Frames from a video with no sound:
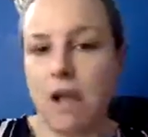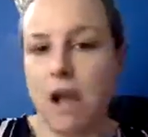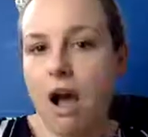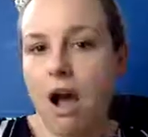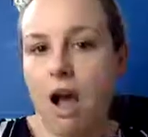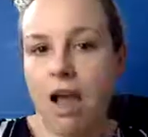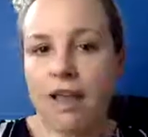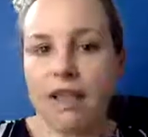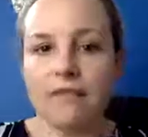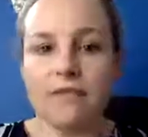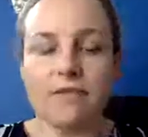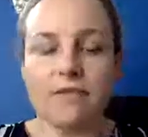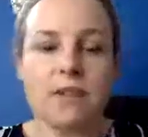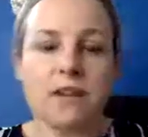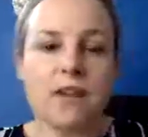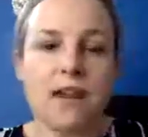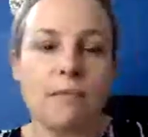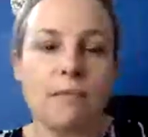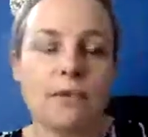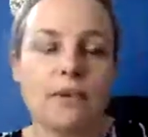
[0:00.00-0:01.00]
I give him the
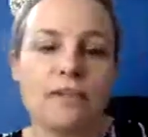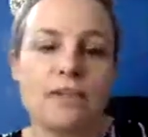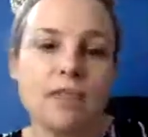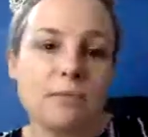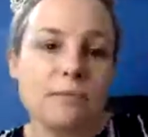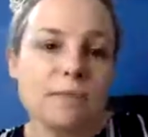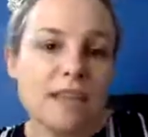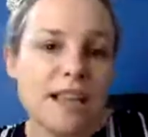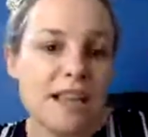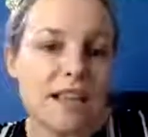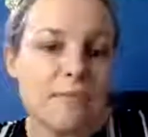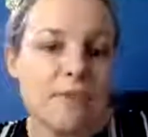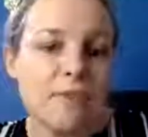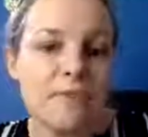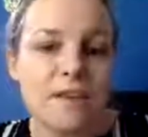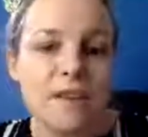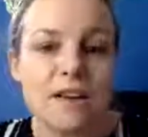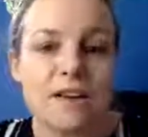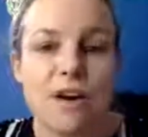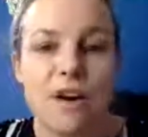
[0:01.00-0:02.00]
number. It's up to him if
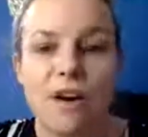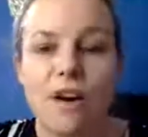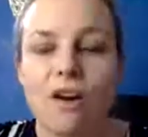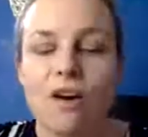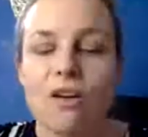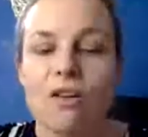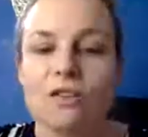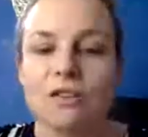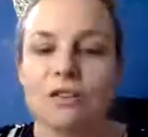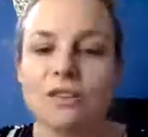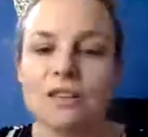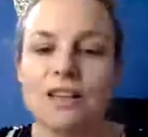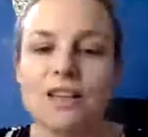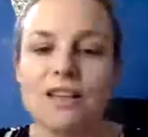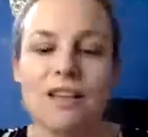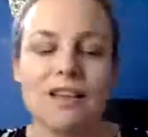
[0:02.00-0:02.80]
he calls.